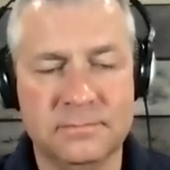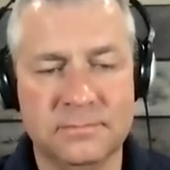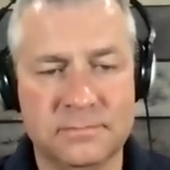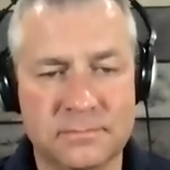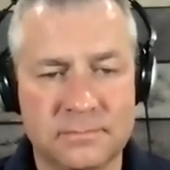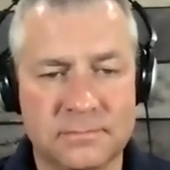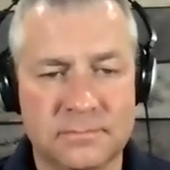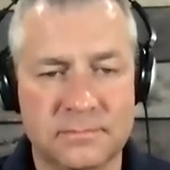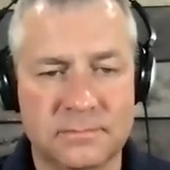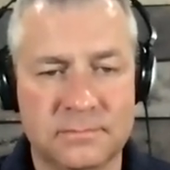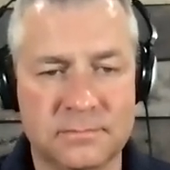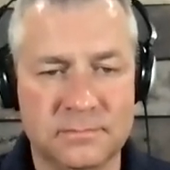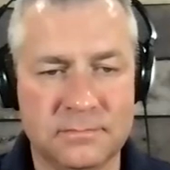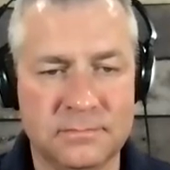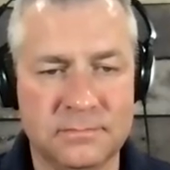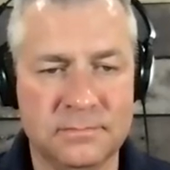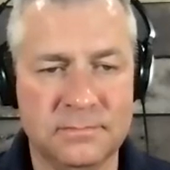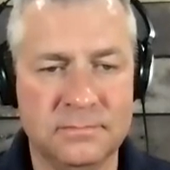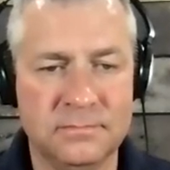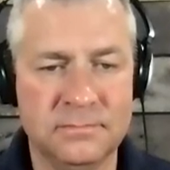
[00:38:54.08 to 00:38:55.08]

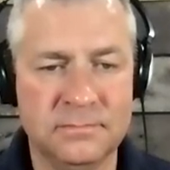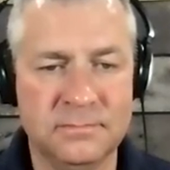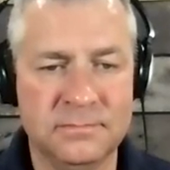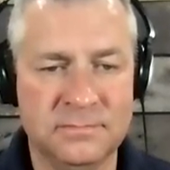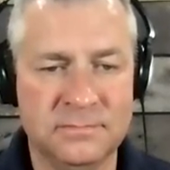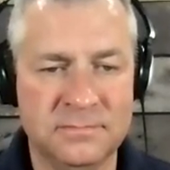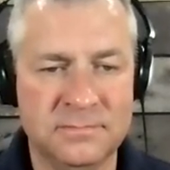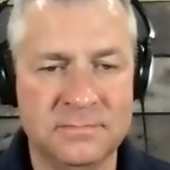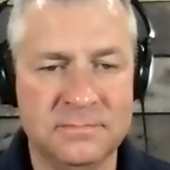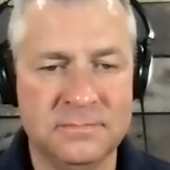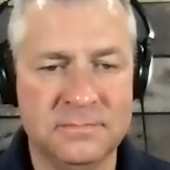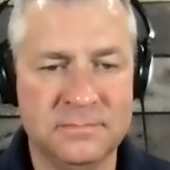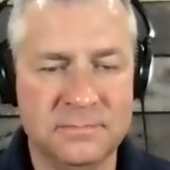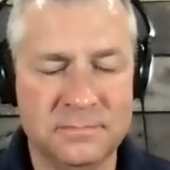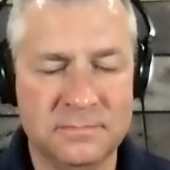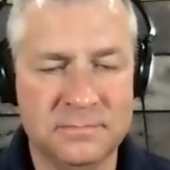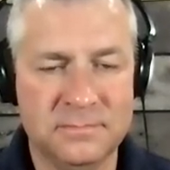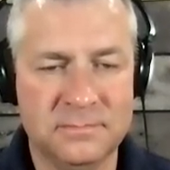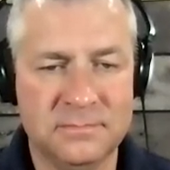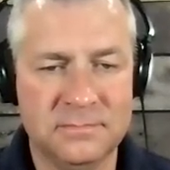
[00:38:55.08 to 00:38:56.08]

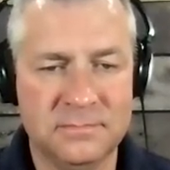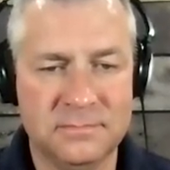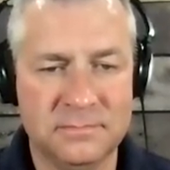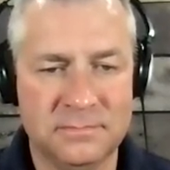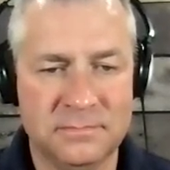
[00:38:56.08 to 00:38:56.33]
(silent)